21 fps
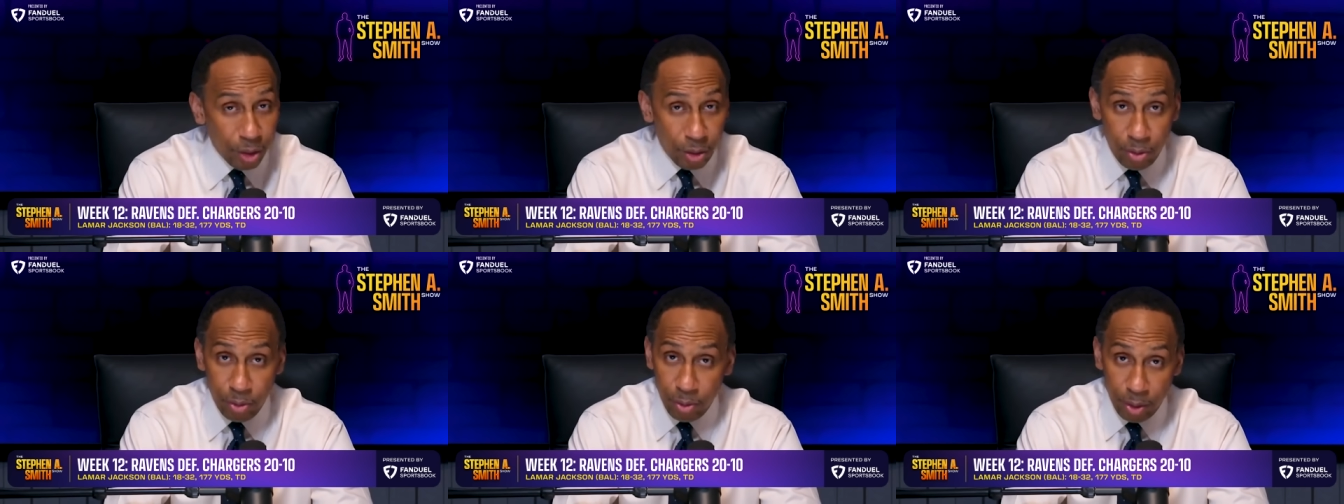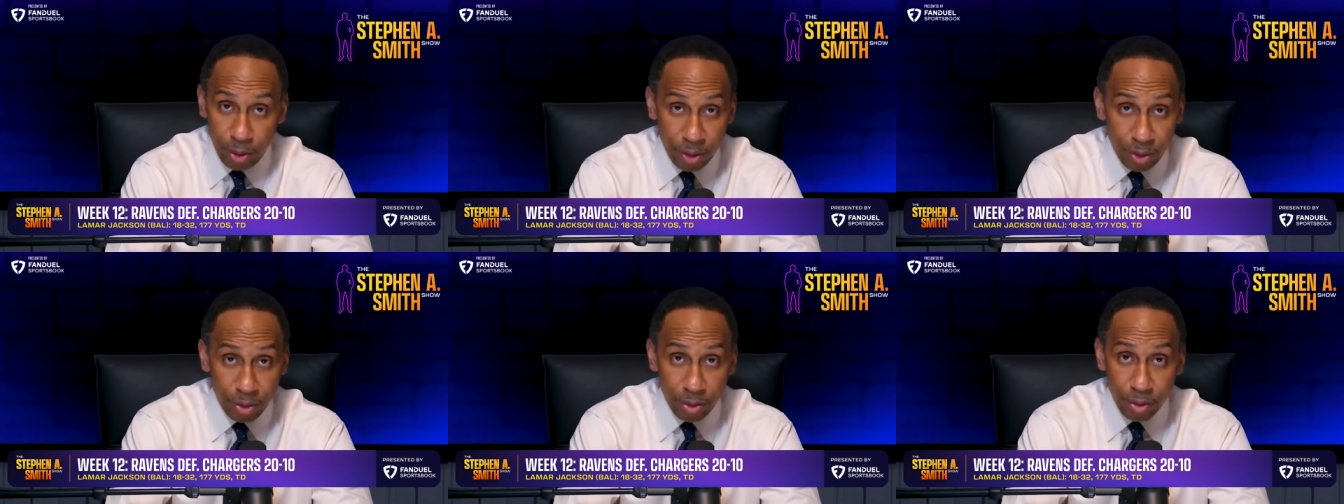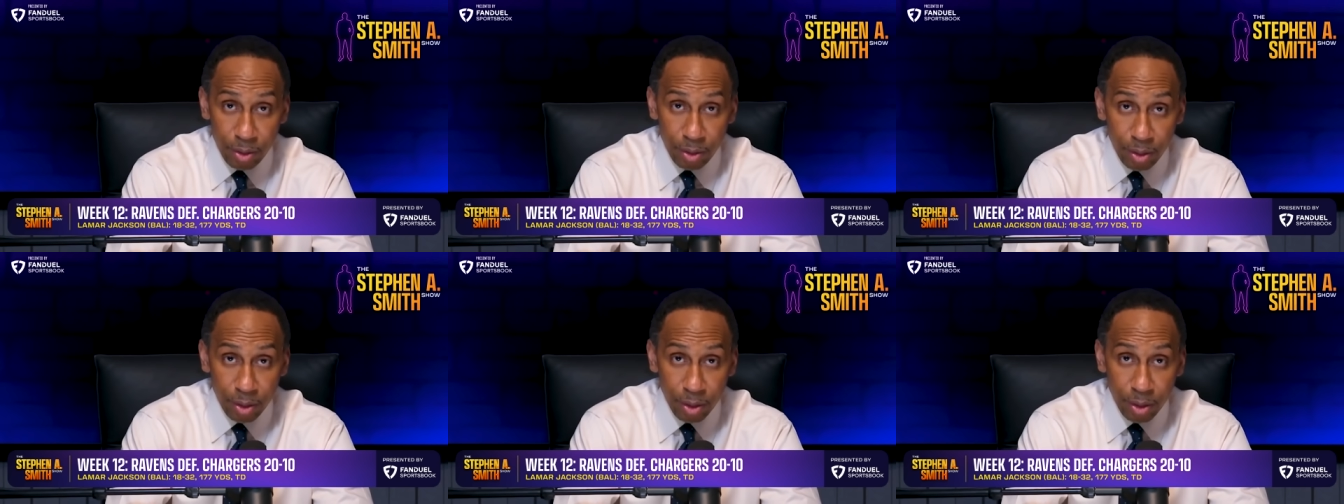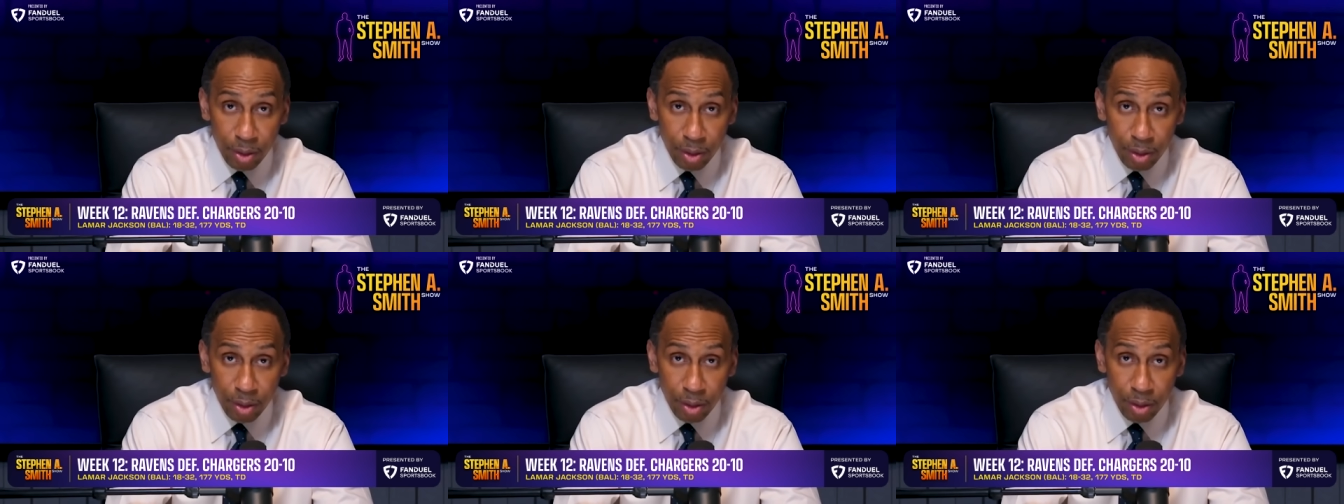course
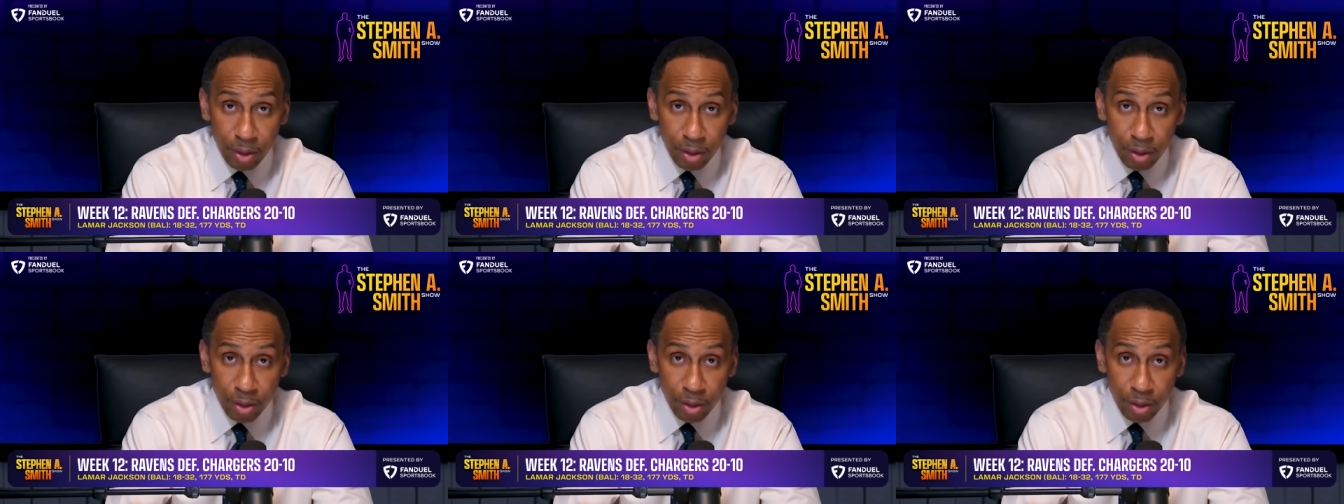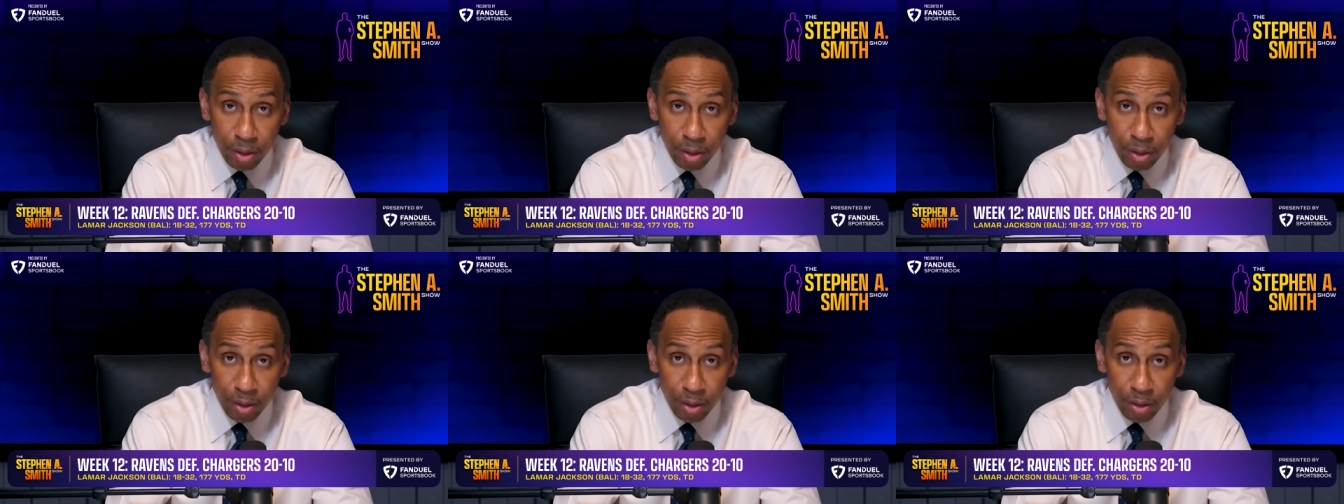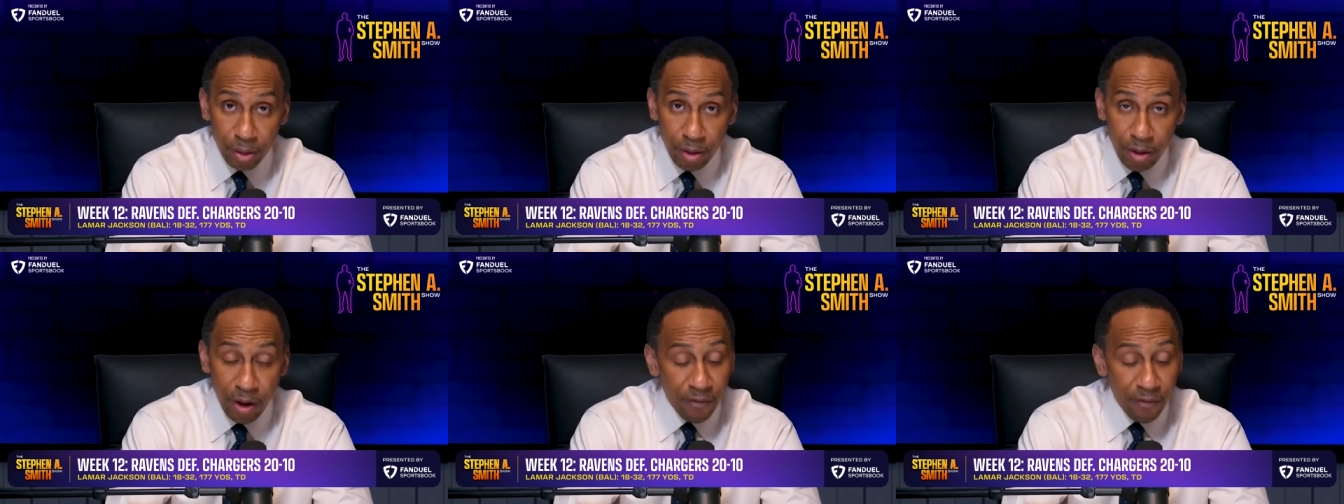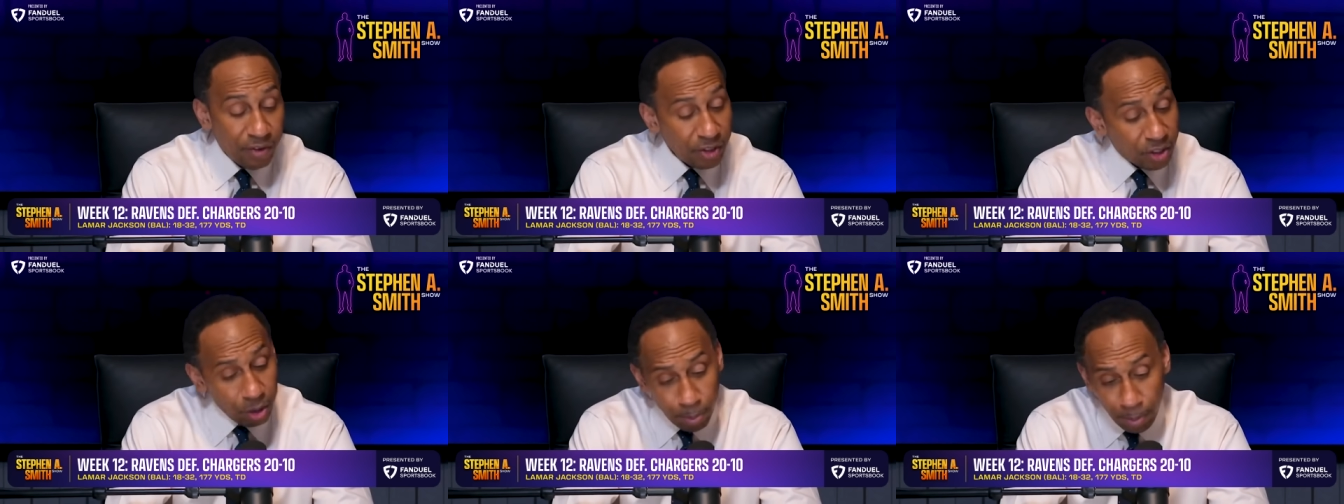
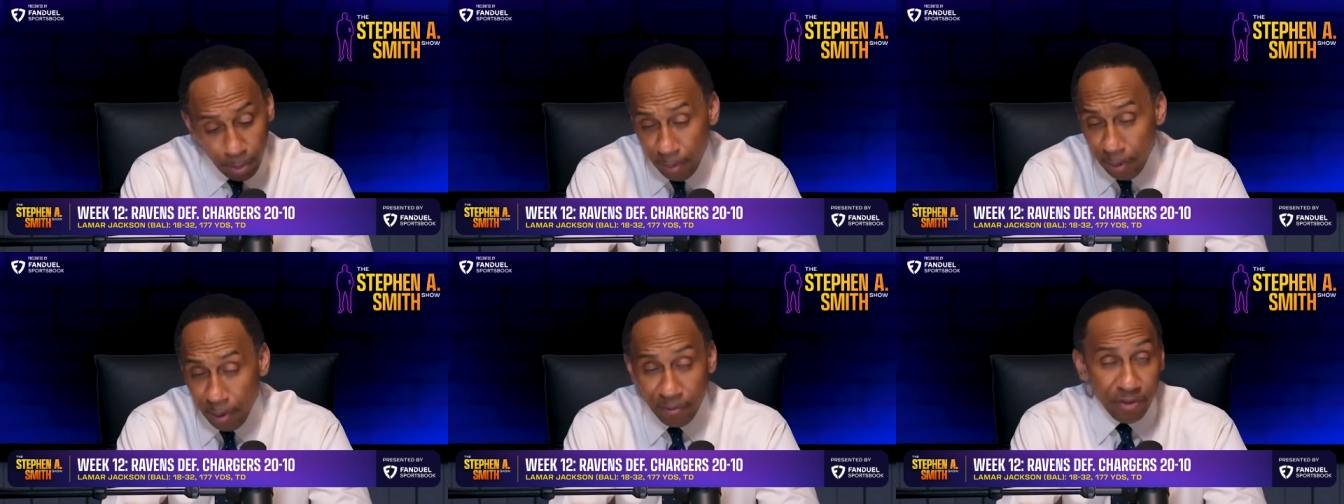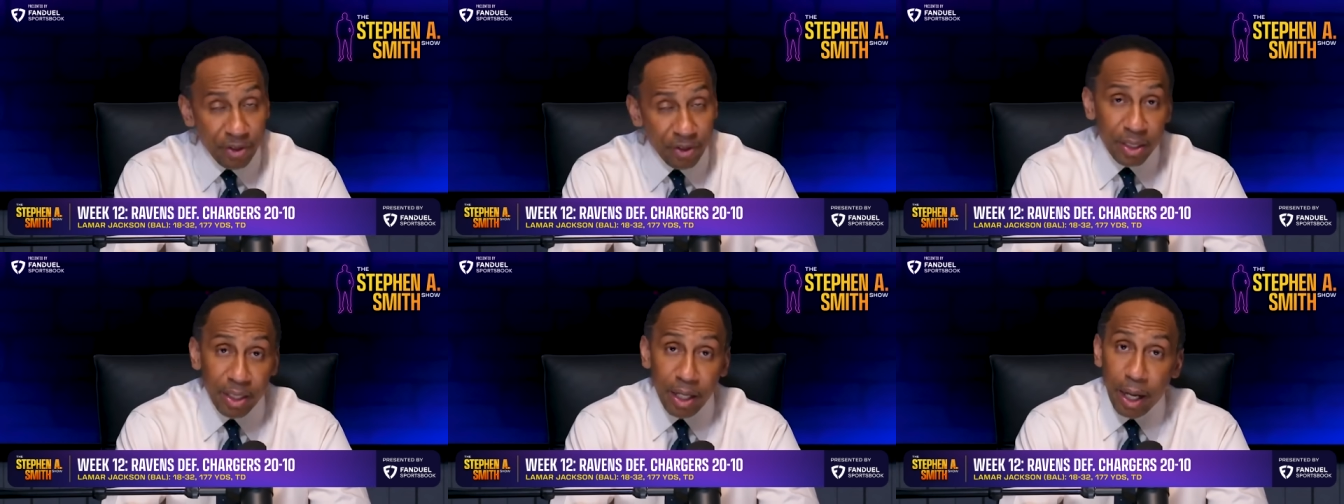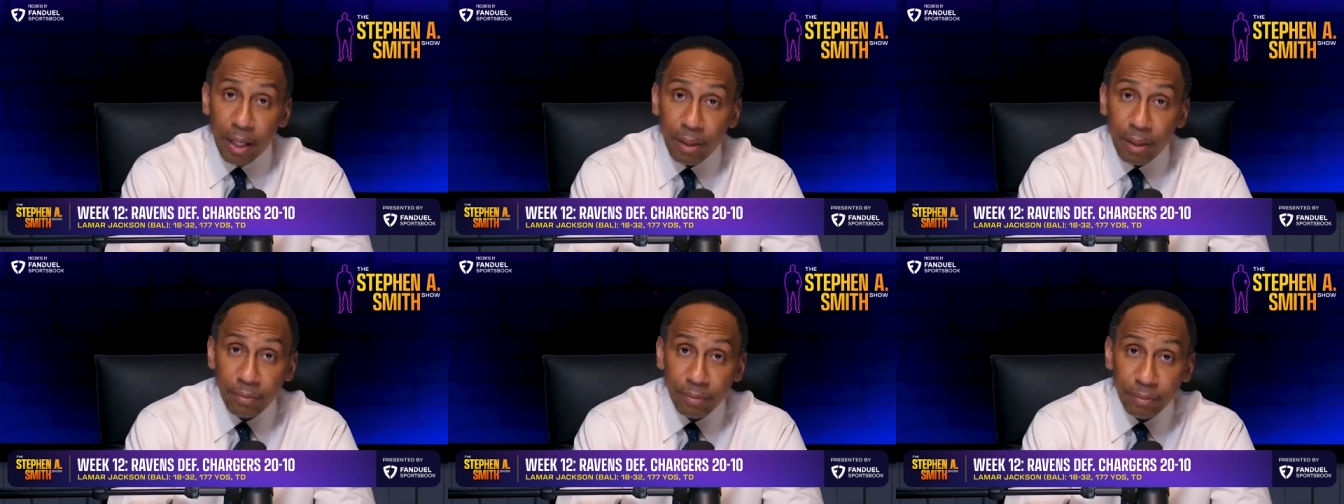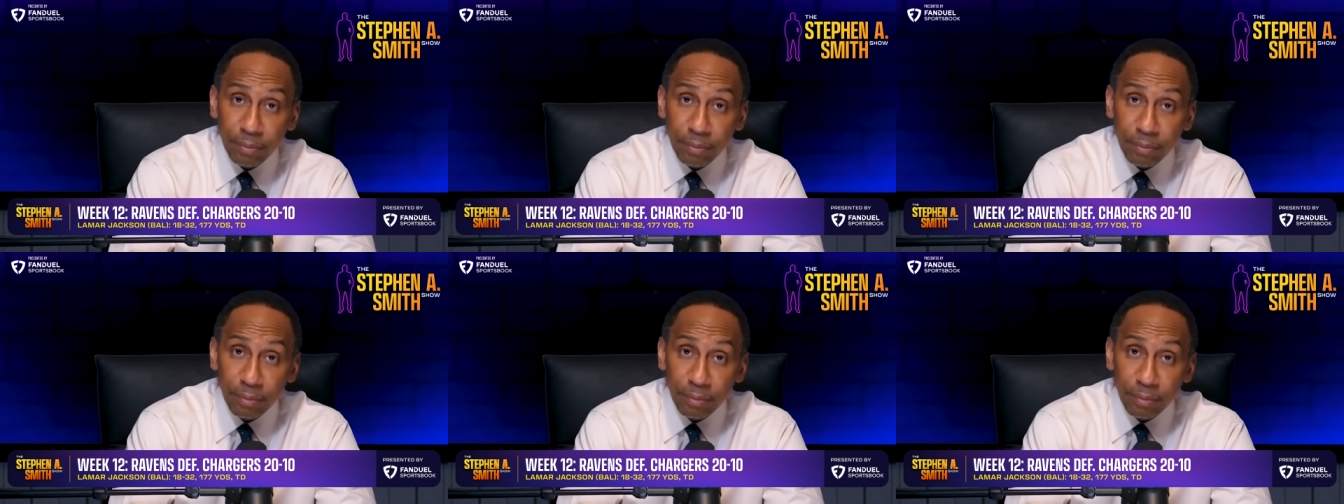for Super Bowl 58.